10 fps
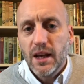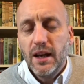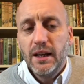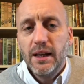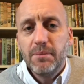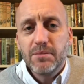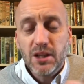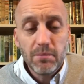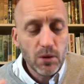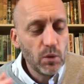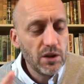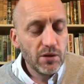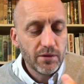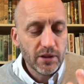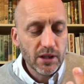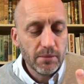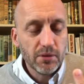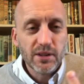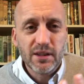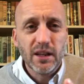Um, some that we use, for
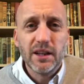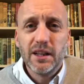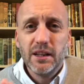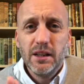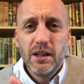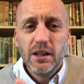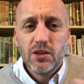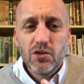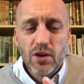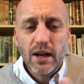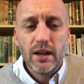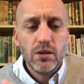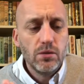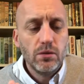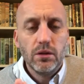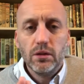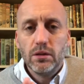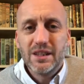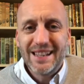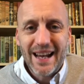example, Asana, Trello,
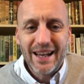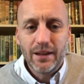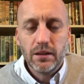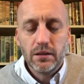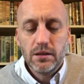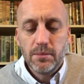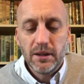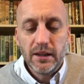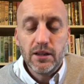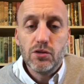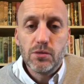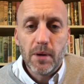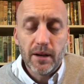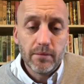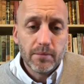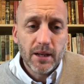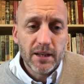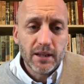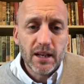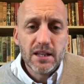uh, Slack, typically used by kind
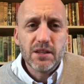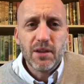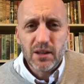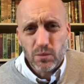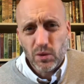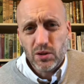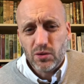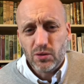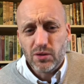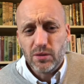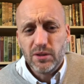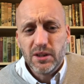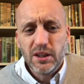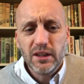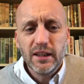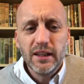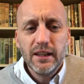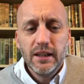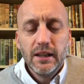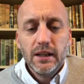of clients of ours, and we use also internally.
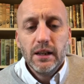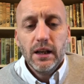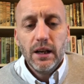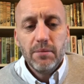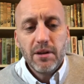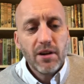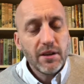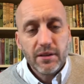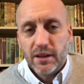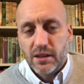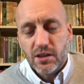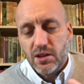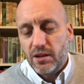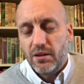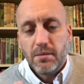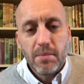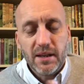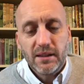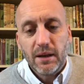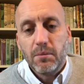Um, there are other things like Jira and
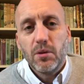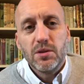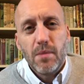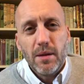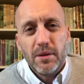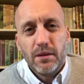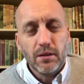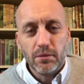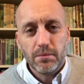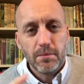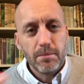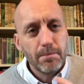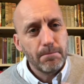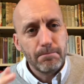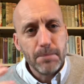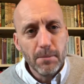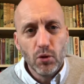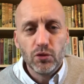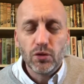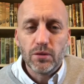Basecamp, which maybe you know bit
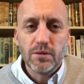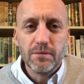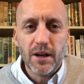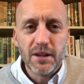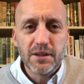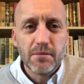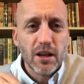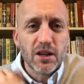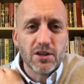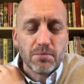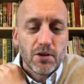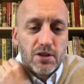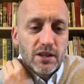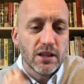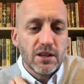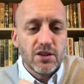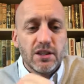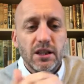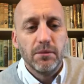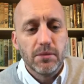more sort of advanced, larger projects, larger
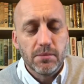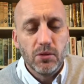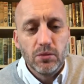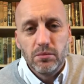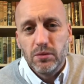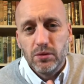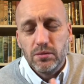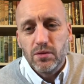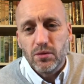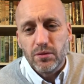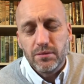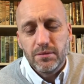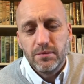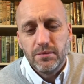teams, more more sort of